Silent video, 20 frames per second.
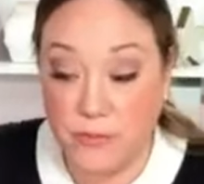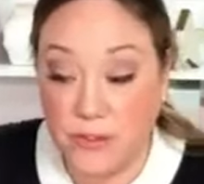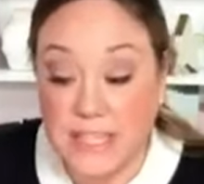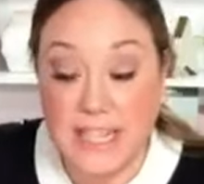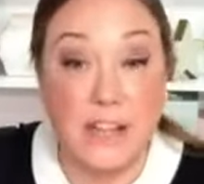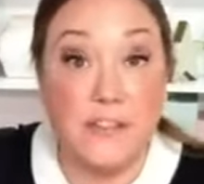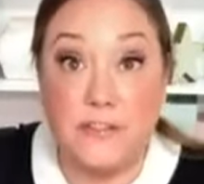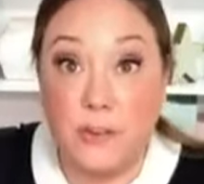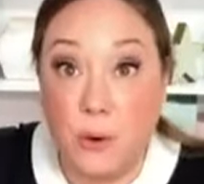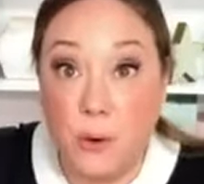
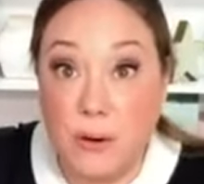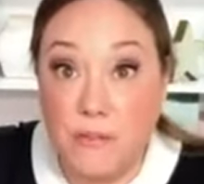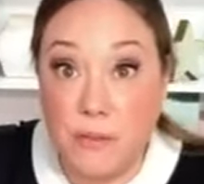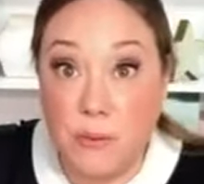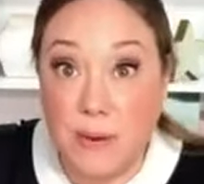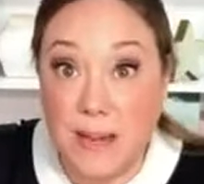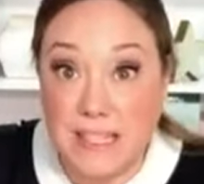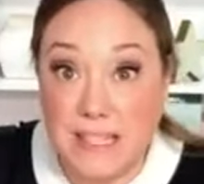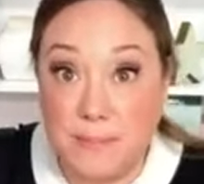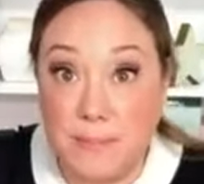take a photo of the
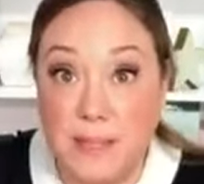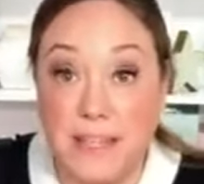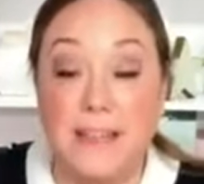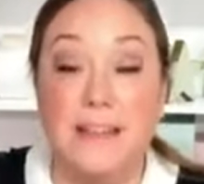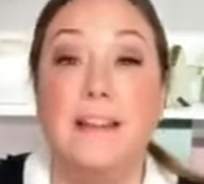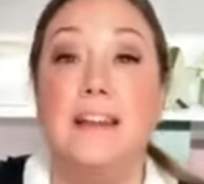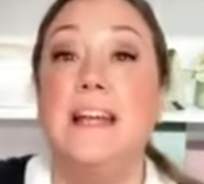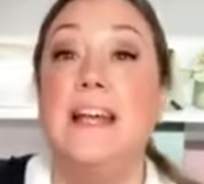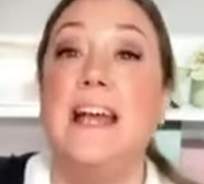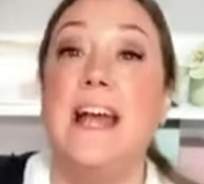
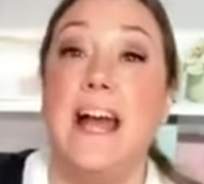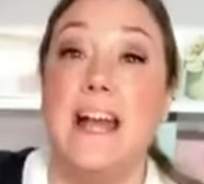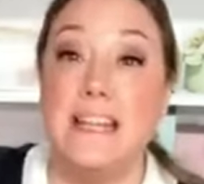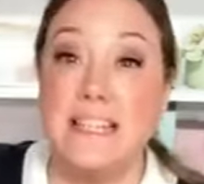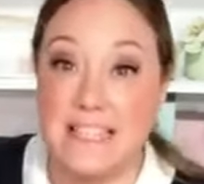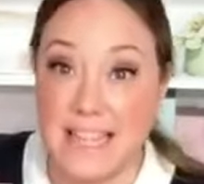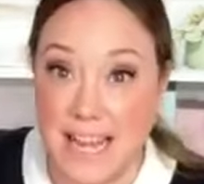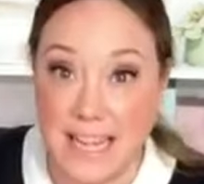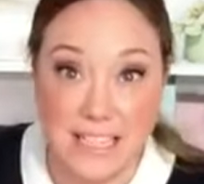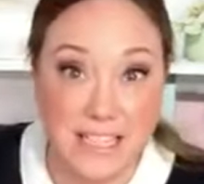recipe and
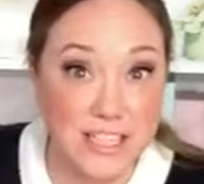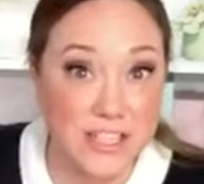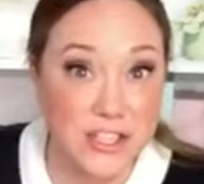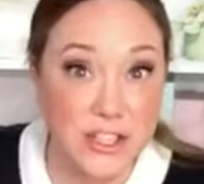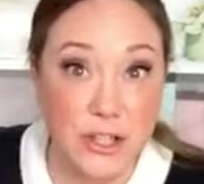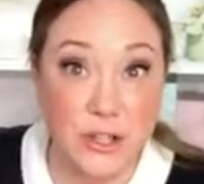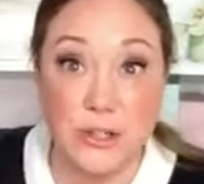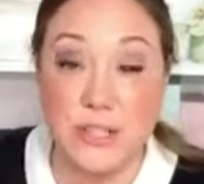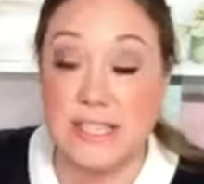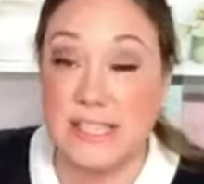text it to
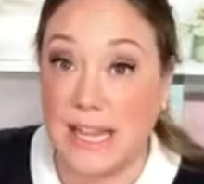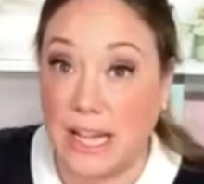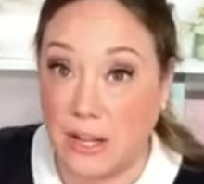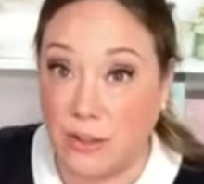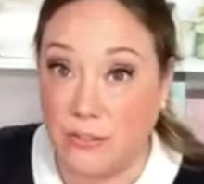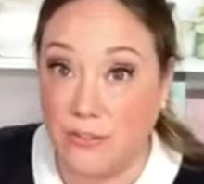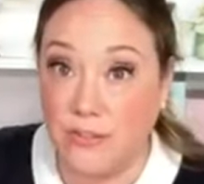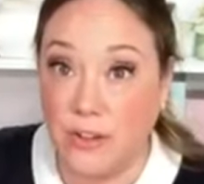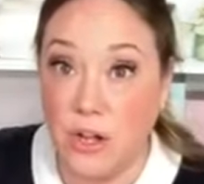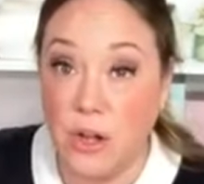
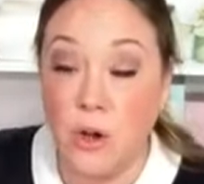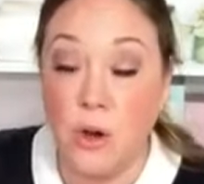yourself